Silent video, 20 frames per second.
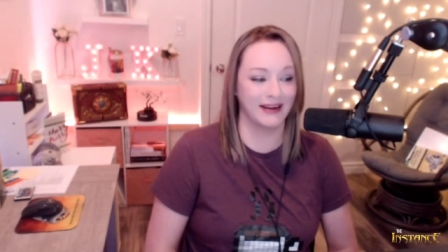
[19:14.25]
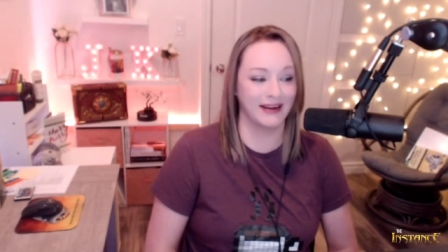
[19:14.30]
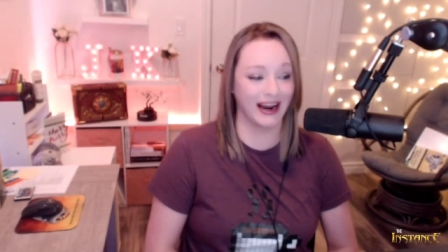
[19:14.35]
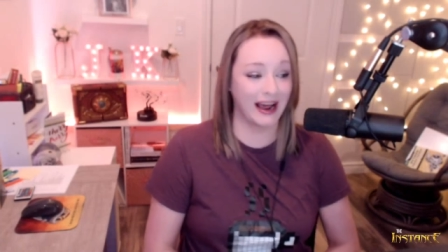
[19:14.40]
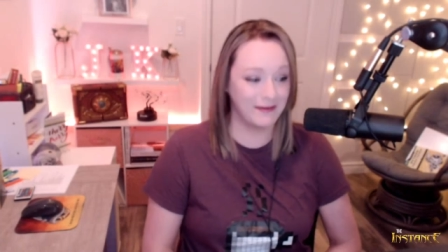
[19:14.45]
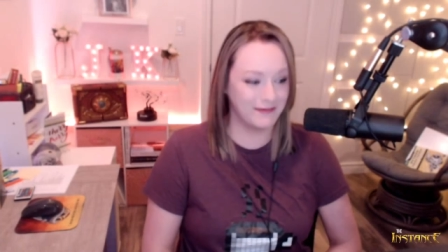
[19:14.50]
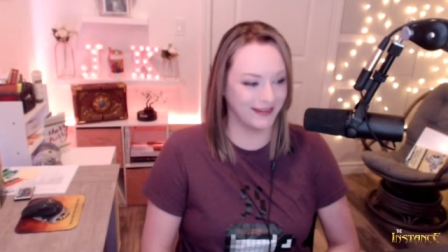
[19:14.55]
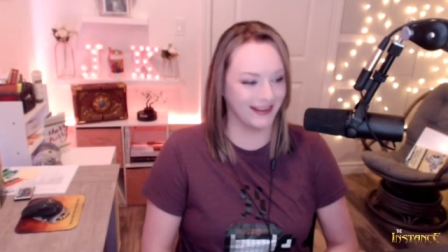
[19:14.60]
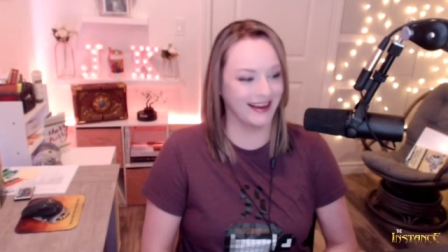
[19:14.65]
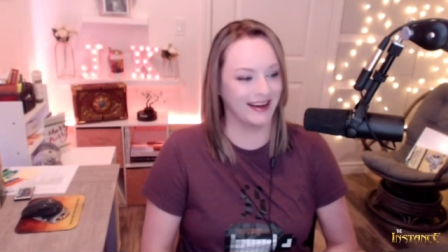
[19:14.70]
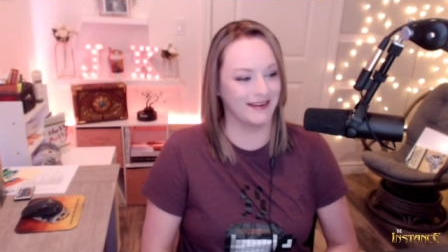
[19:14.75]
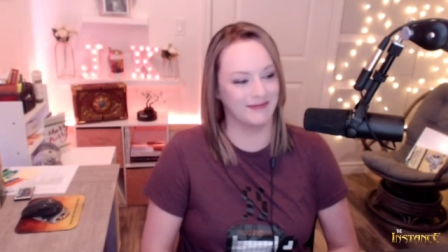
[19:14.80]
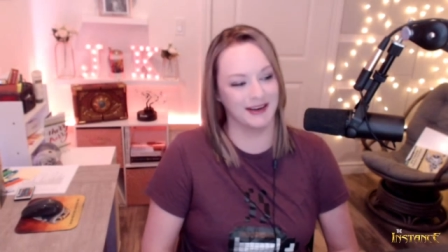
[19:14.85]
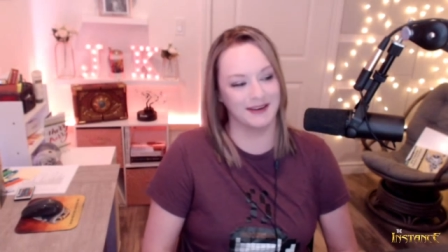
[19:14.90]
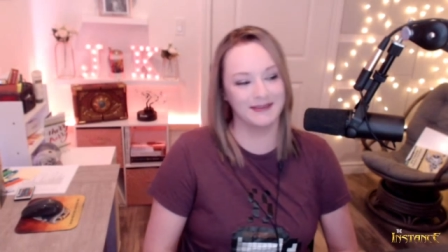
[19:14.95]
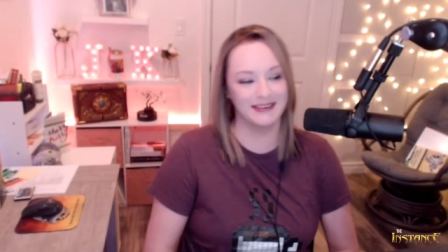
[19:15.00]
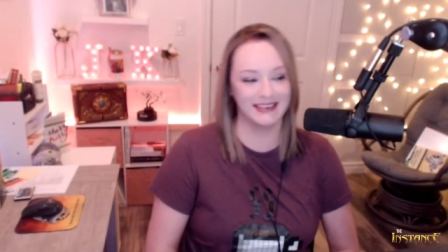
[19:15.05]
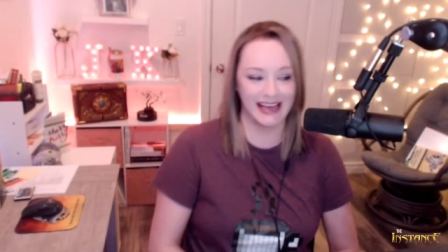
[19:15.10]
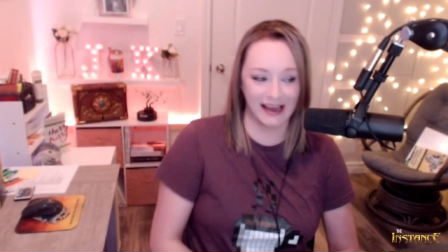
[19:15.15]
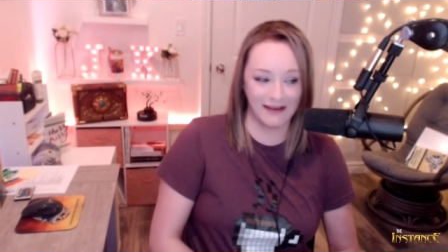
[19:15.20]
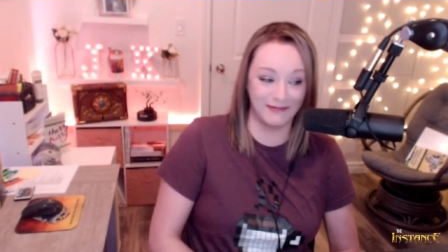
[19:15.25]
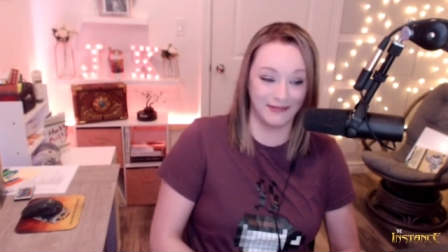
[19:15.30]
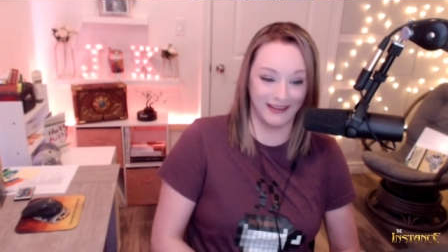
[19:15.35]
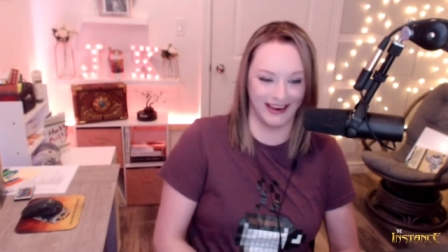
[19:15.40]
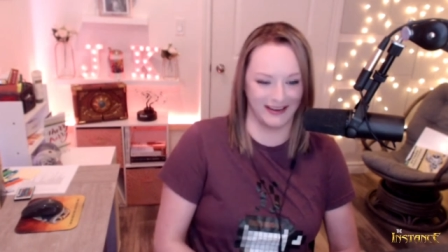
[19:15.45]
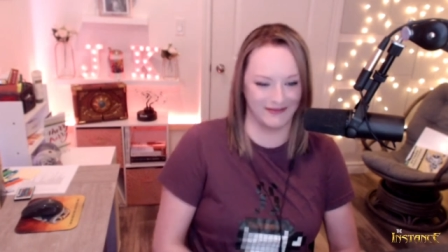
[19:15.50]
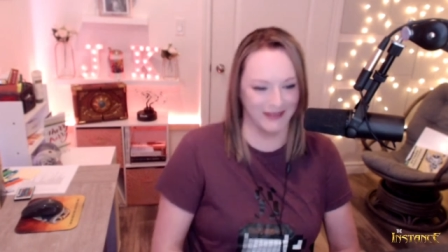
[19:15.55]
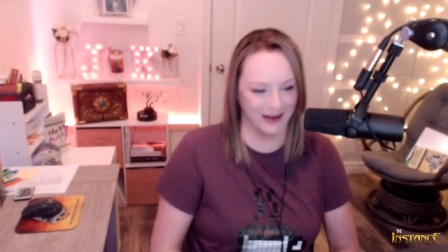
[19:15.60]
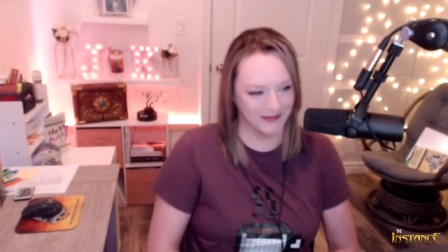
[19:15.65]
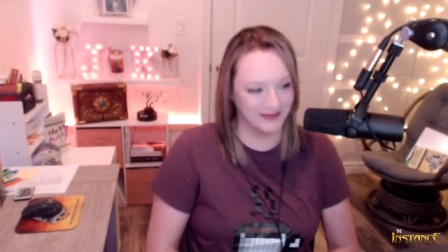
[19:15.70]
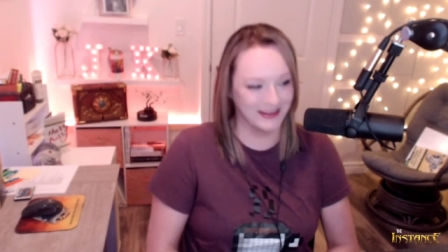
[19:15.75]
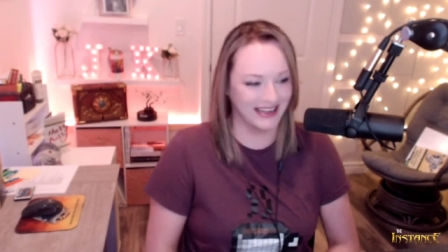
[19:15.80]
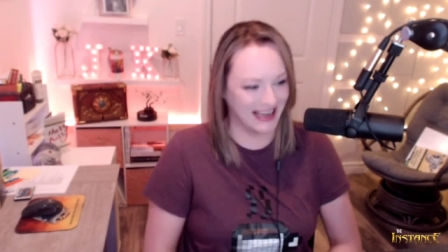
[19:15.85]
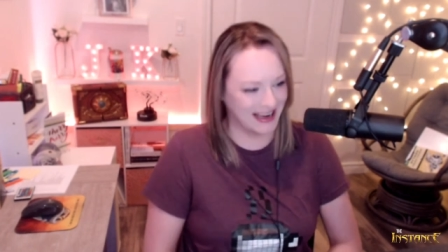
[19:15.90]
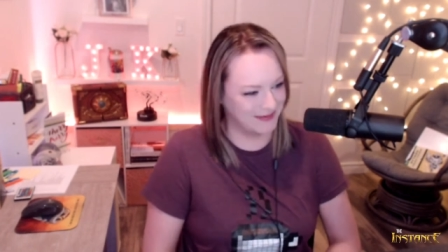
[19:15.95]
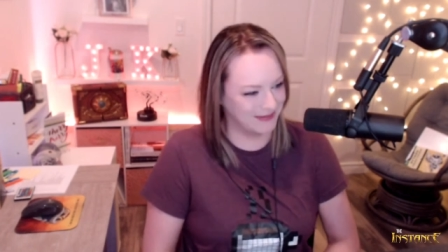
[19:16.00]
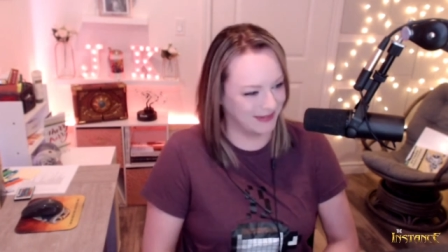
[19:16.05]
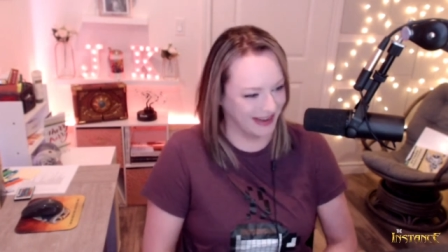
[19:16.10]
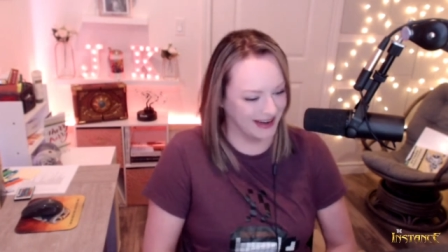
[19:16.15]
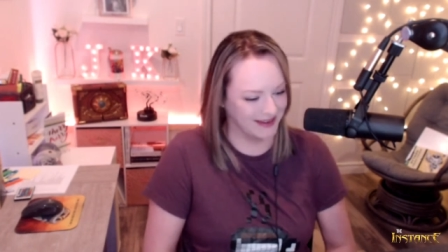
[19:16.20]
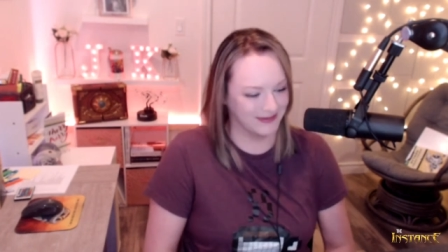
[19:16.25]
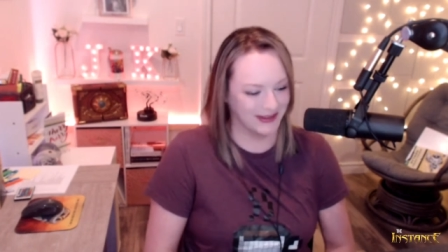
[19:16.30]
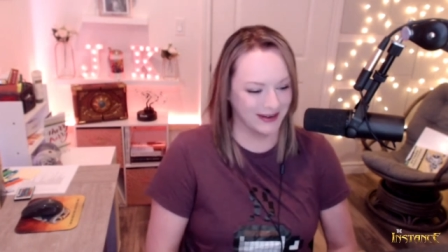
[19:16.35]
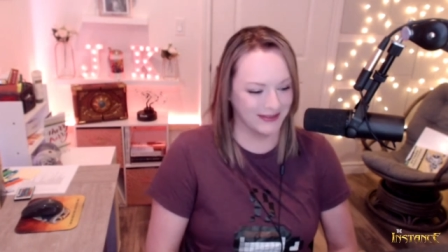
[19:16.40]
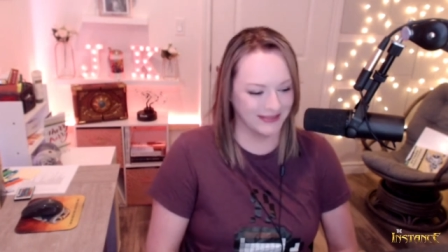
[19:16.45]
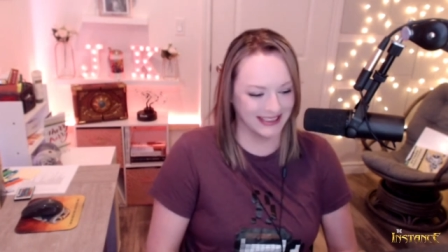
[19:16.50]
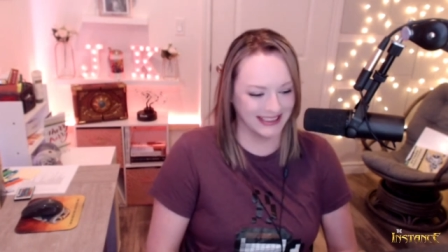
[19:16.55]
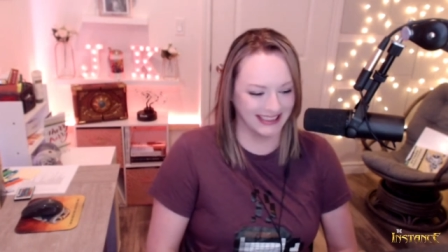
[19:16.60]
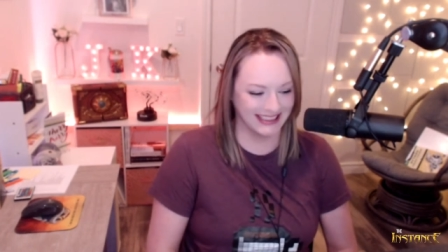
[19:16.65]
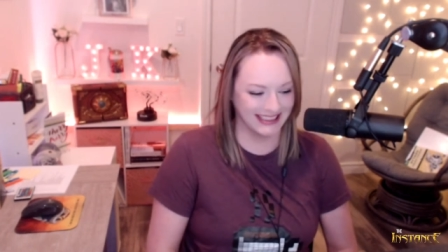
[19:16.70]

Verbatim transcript: "But I play on mobile. I play on mobile. I play, I play on. mobile."